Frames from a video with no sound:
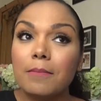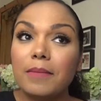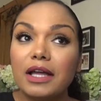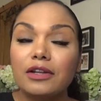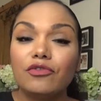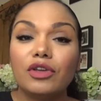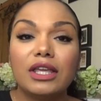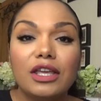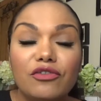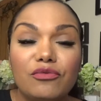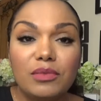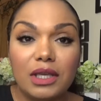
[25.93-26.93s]
but
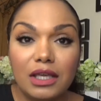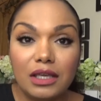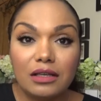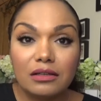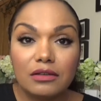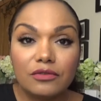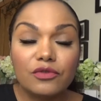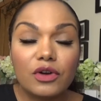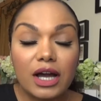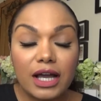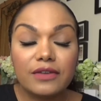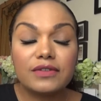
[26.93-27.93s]
forgive me for
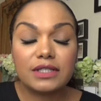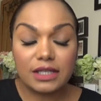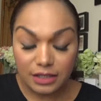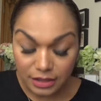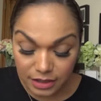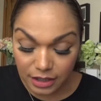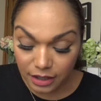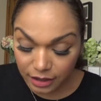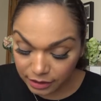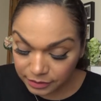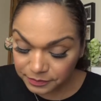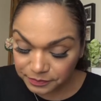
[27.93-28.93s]
I've sinned.
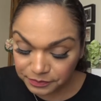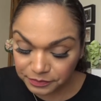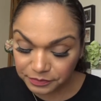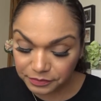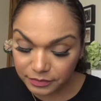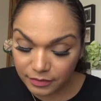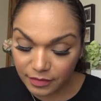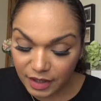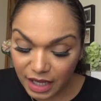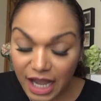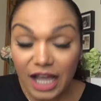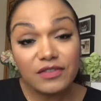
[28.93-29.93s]

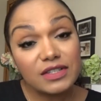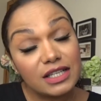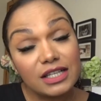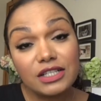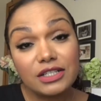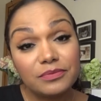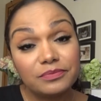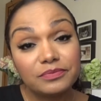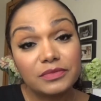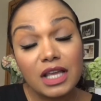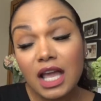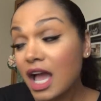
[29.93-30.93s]
I've sinned.
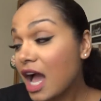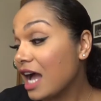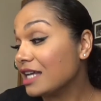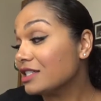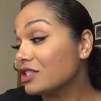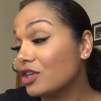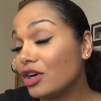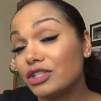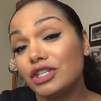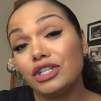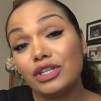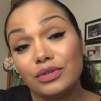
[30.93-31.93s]
I
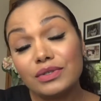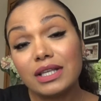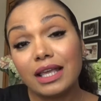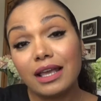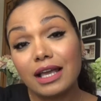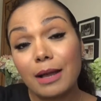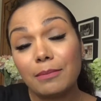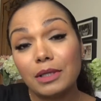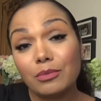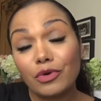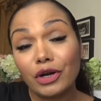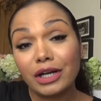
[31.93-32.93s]
started using a couple
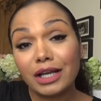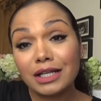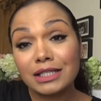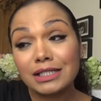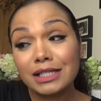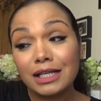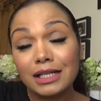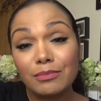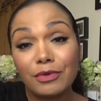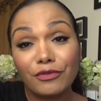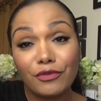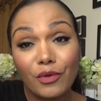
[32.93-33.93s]
of products
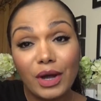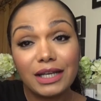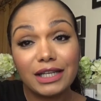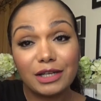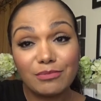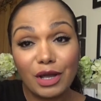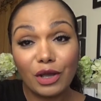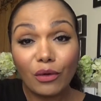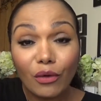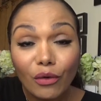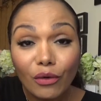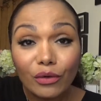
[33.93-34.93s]
before I did my
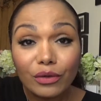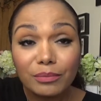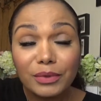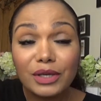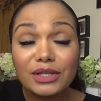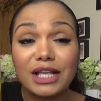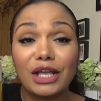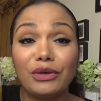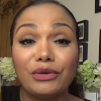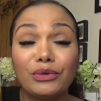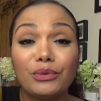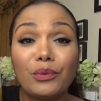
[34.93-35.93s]
haul because I
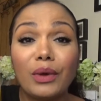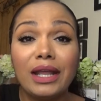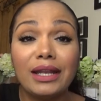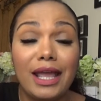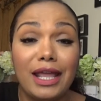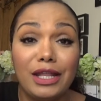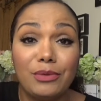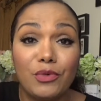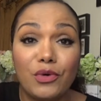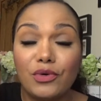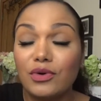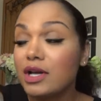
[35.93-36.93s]
couldn't wait
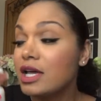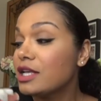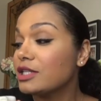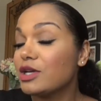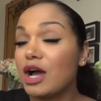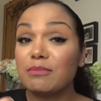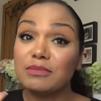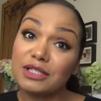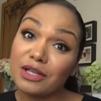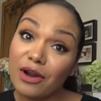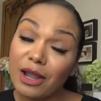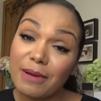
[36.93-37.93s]
anymore. So I'm
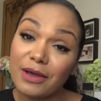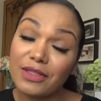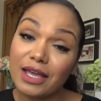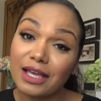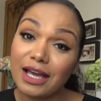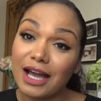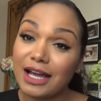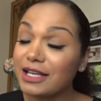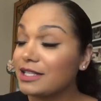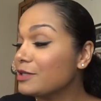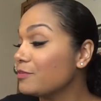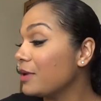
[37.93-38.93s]
sorry about that,
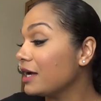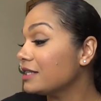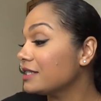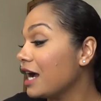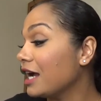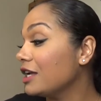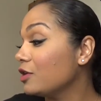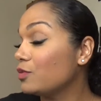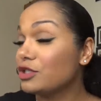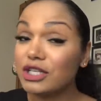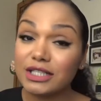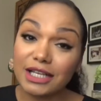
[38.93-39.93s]
guys, but it
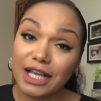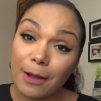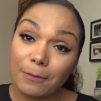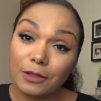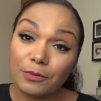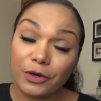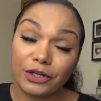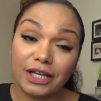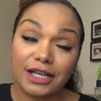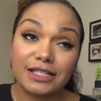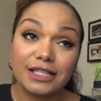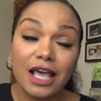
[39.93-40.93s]
was just a couple of
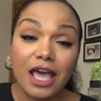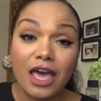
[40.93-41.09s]
products